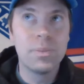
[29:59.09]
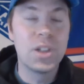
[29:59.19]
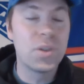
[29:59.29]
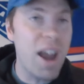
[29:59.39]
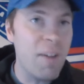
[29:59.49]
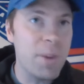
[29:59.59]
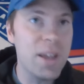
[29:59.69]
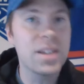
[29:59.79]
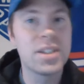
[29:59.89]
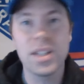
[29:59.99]
Draft
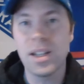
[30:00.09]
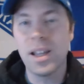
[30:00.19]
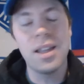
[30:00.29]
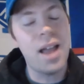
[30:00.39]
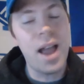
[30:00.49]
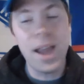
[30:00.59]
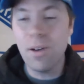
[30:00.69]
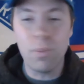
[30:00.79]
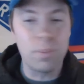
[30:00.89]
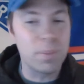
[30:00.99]
picks, I
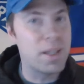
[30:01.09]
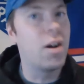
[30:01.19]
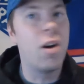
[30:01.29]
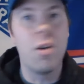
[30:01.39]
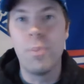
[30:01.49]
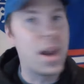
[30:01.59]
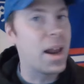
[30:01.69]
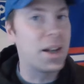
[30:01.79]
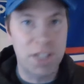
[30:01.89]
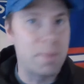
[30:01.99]
don't get all bent
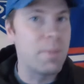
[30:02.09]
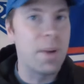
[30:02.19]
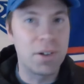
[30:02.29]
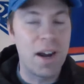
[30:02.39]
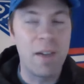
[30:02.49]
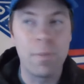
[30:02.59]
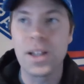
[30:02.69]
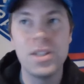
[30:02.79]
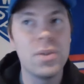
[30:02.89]
out of shape about draft picks.